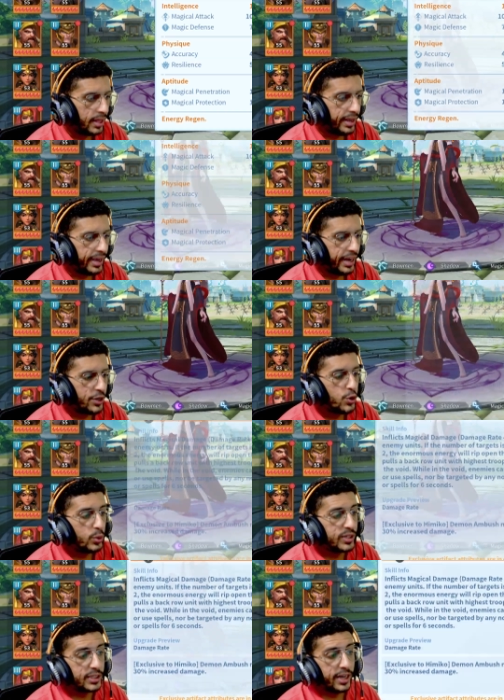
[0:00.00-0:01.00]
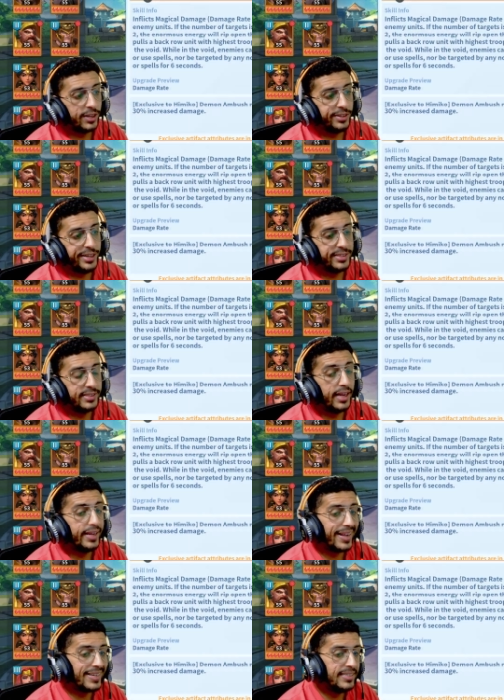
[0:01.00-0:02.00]
And your skill deals
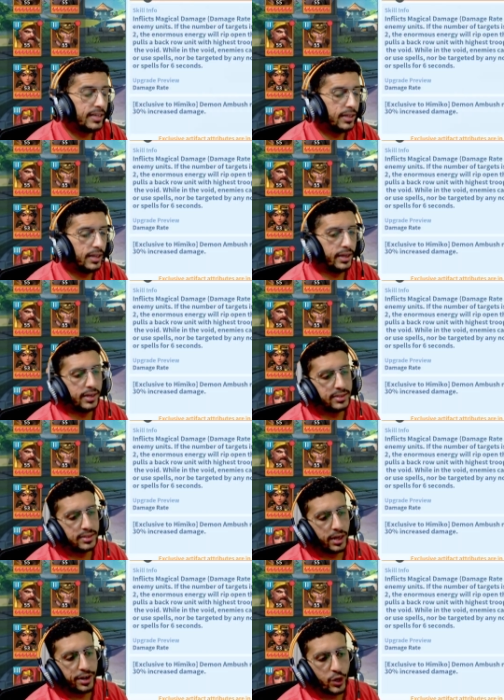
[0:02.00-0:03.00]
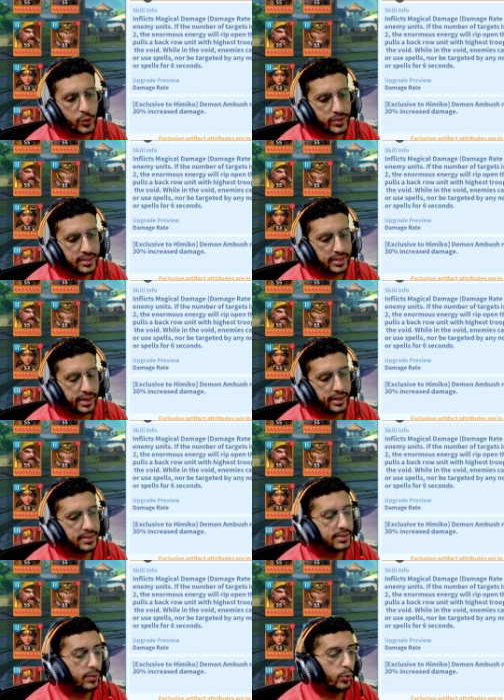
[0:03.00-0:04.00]
exile. It is kind of useless
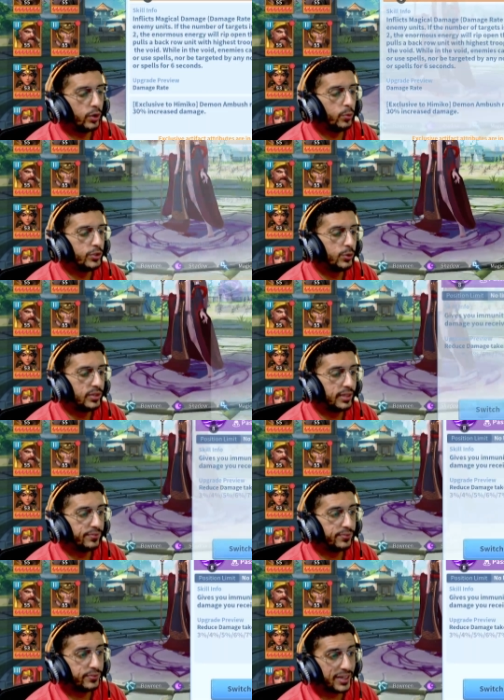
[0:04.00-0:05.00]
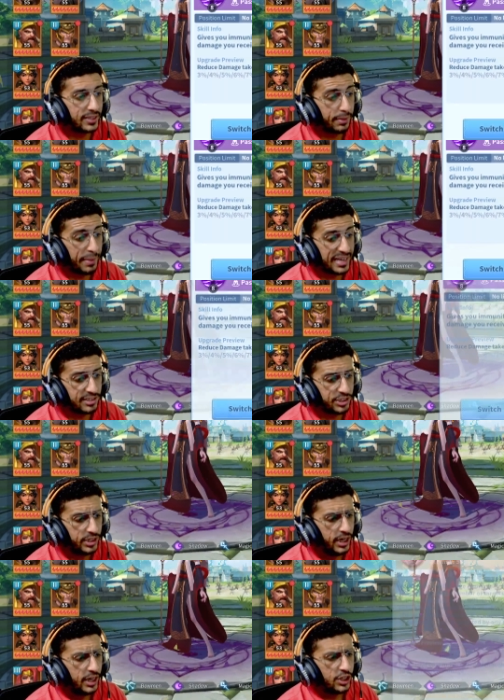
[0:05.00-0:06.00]
against someone who's using Fighting Master.
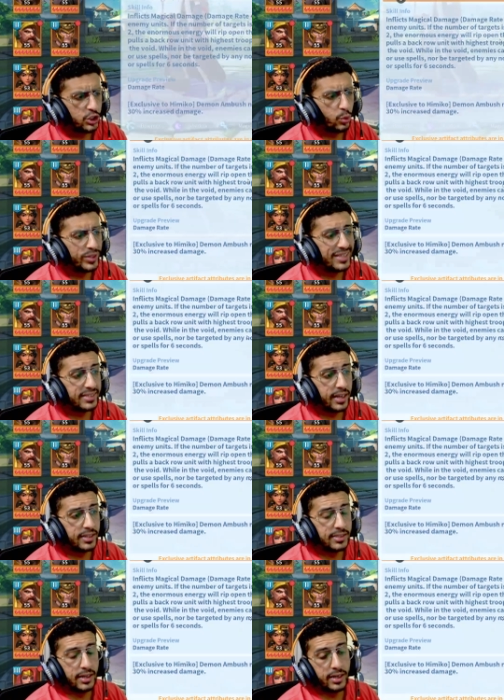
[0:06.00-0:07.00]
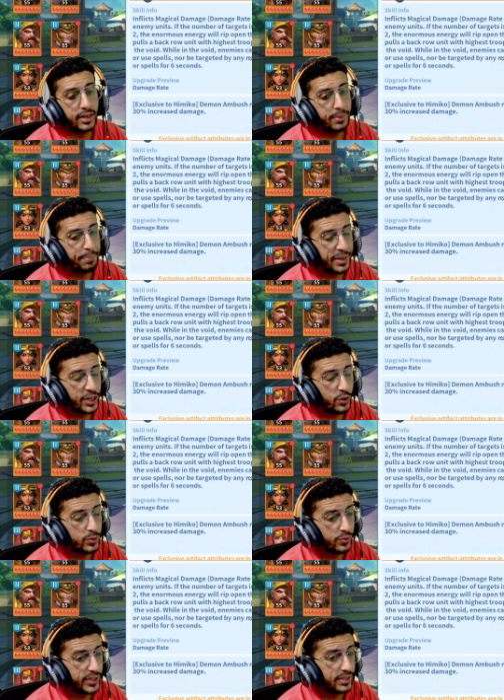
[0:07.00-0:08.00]
So this skill is not gonna make use
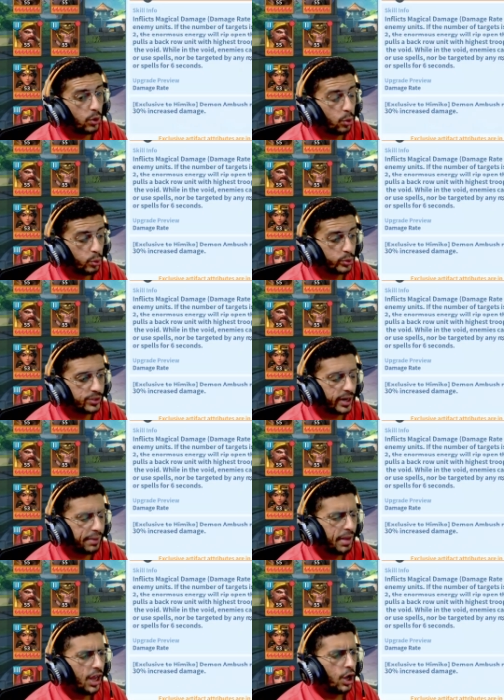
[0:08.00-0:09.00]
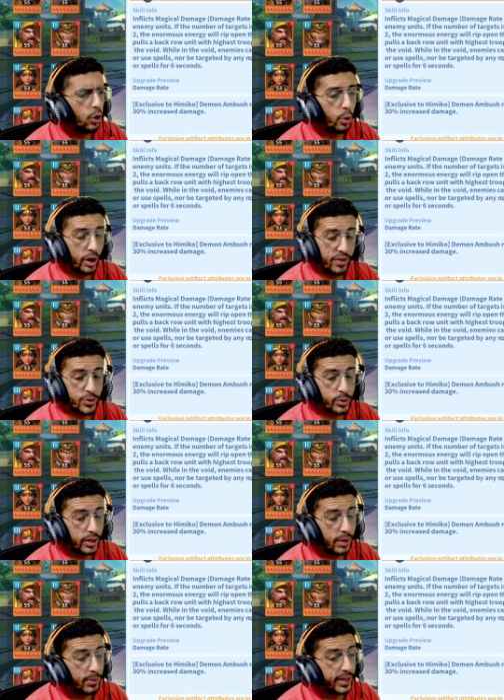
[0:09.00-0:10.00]
of it all the time. Or if you're
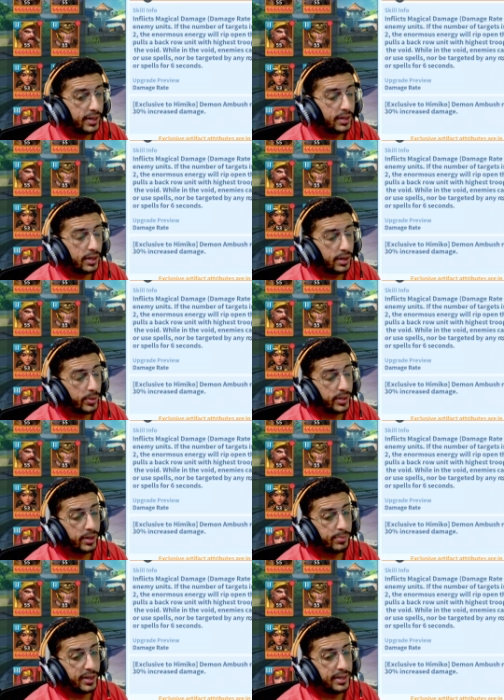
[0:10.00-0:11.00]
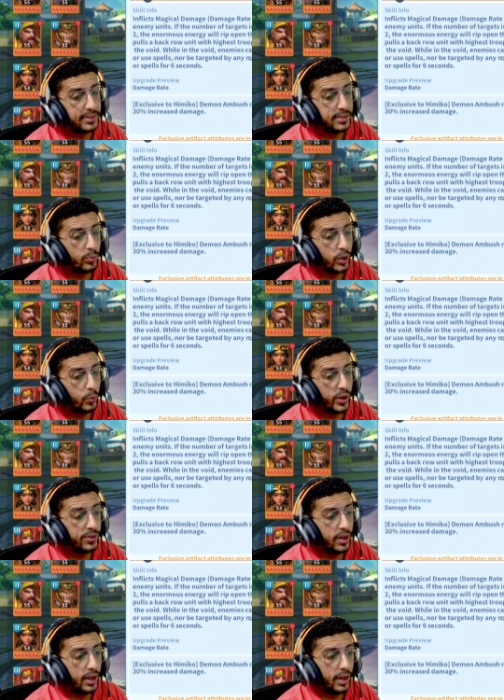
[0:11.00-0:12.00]
up against running up against someone with
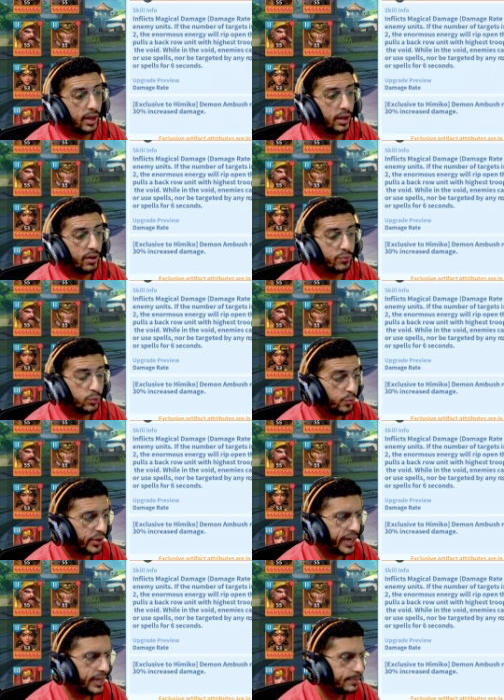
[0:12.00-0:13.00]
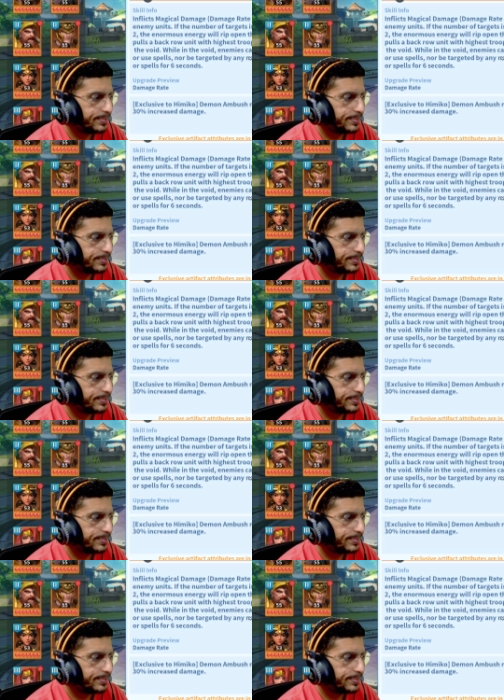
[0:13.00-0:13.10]
Fu Fei,